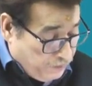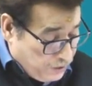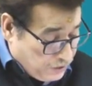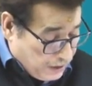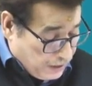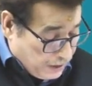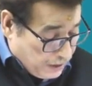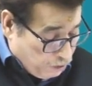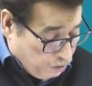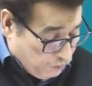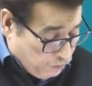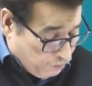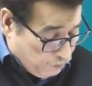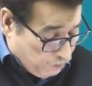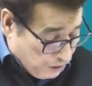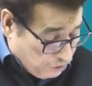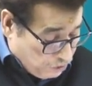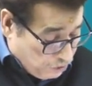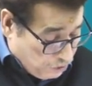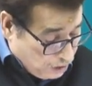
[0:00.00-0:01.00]
side of
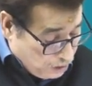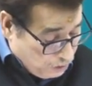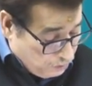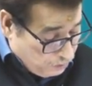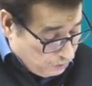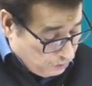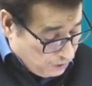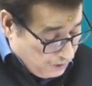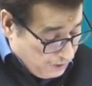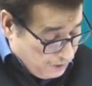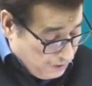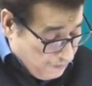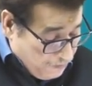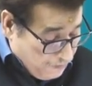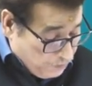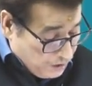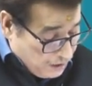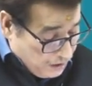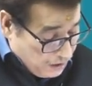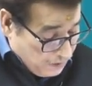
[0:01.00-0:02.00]
branch account.
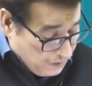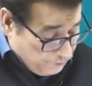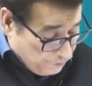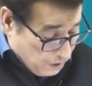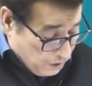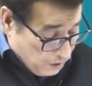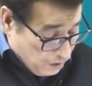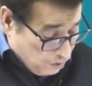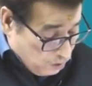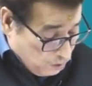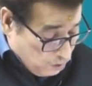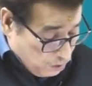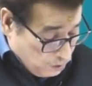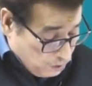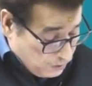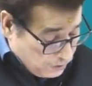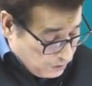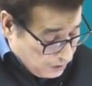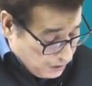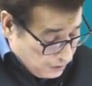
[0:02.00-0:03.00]
Goods
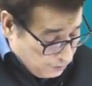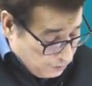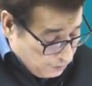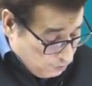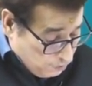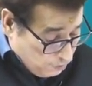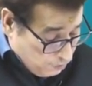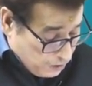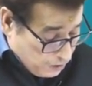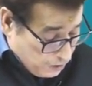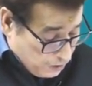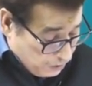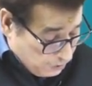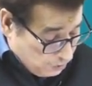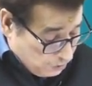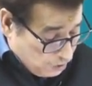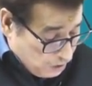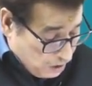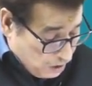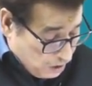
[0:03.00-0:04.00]
sent to branch.